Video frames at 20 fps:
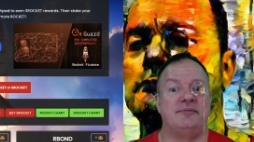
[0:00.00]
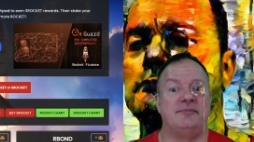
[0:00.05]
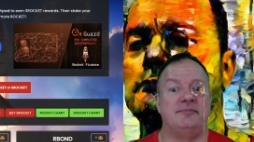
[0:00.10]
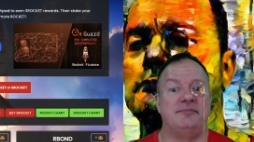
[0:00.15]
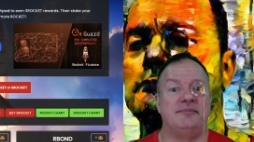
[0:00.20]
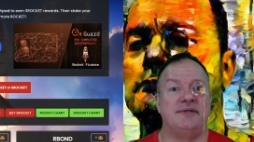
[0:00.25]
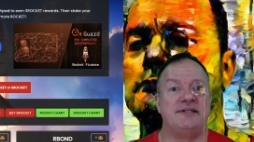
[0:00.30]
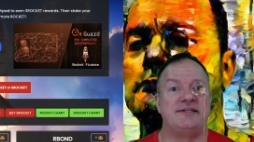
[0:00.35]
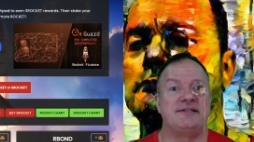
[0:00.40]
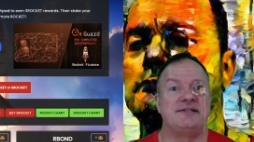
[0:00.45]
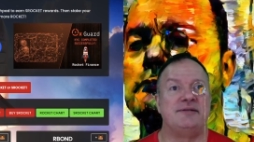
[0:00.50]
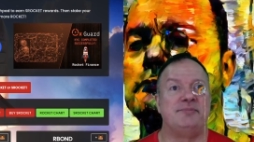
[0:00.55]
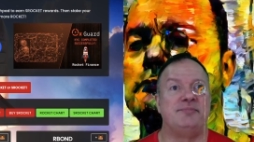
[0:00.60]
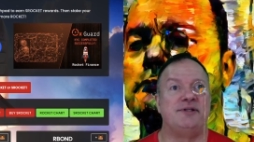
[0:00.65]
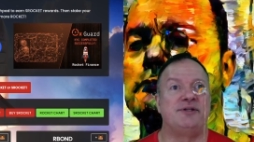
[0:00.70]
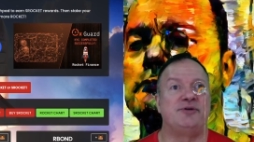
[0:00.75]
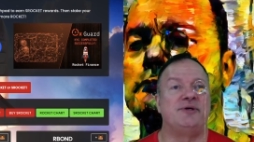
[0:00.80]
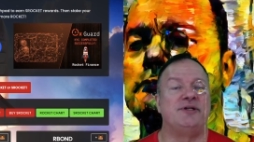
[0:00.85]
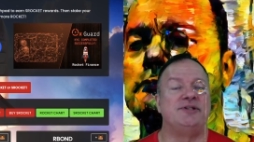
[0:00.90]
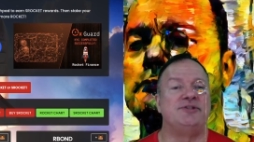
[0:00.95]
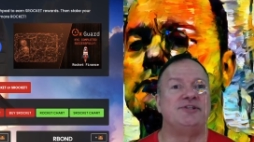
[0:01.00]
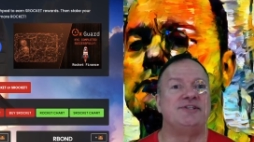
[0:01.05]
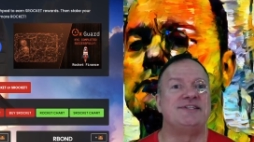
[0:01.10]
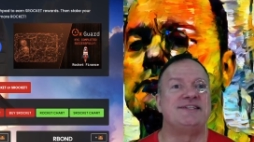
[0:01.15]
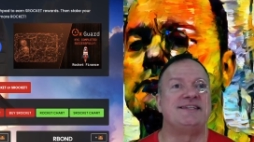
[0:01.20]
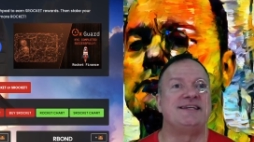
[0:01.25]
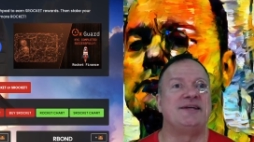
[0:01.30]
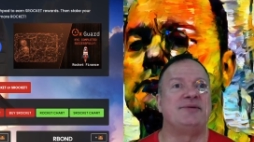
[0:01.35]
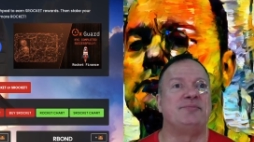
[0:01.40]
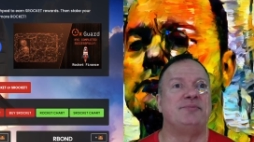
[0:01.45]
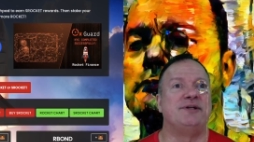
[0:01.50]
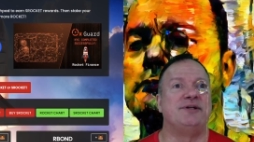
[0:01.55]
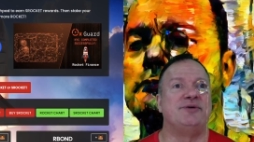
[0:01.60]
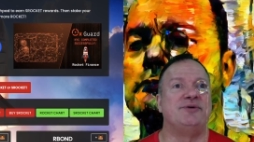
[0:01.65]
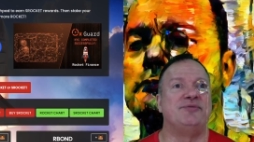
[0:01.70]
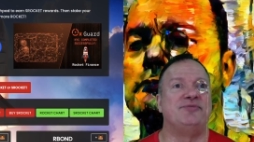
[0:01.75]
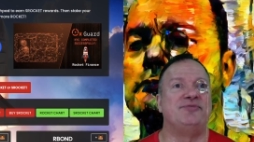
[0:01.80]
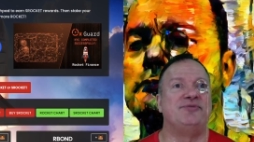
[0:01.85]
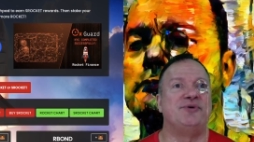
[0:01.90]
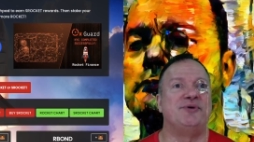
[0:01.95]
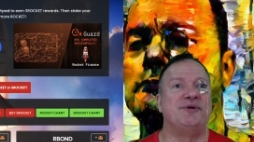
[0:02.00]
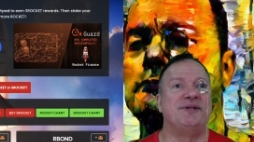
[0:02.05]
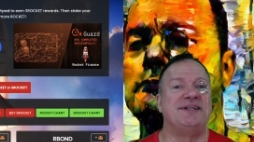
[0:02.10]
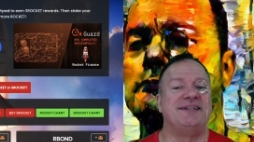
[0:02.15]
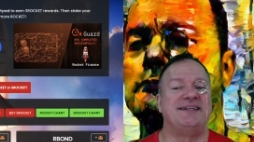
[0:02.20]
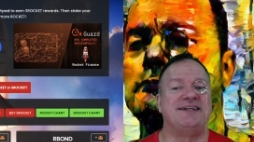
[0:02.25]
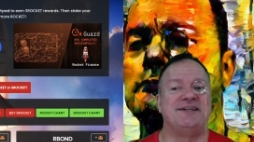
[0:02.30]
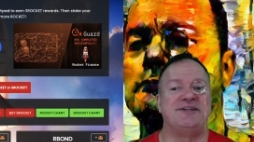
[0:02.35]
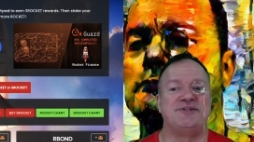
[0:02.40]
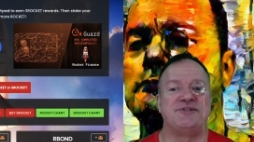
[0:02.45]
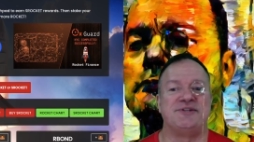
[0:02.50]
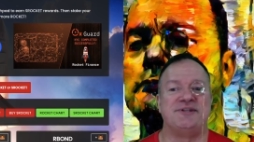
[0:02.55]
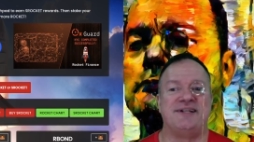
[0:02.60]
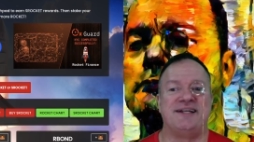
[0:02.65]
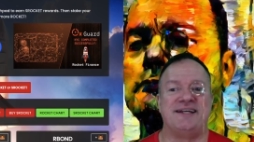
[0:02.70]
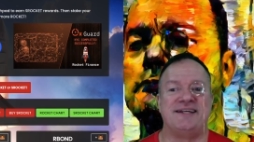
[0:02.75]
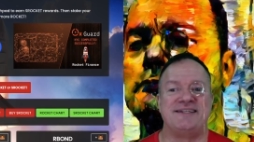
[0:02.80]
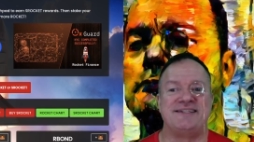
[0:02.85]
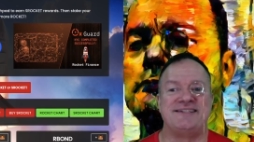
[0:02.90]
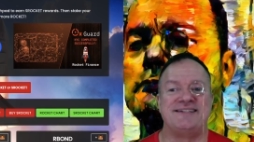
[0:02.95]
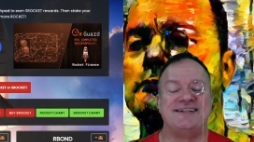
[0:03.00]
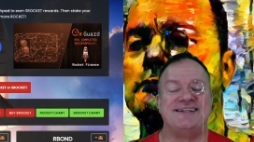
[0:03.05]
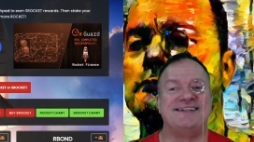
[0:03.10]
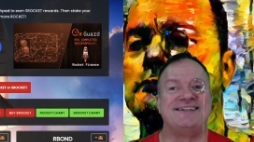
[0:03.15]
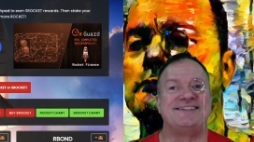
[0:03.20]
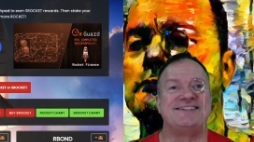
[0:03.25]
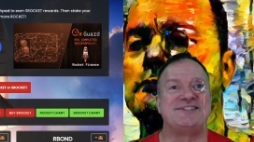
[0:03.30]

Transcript: basically Bitcoin just tanked below 40,000 last night.